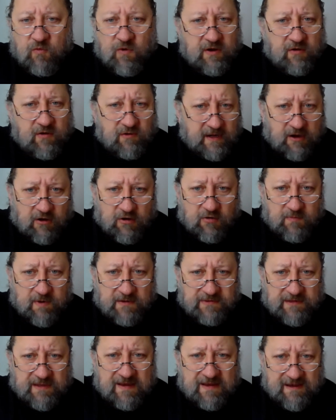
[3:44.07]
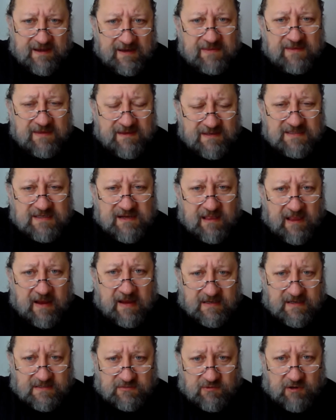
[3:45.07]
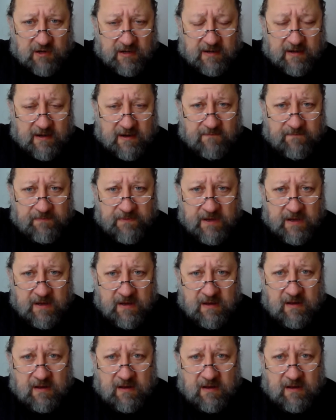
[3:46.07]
We don't care about that in this class right now,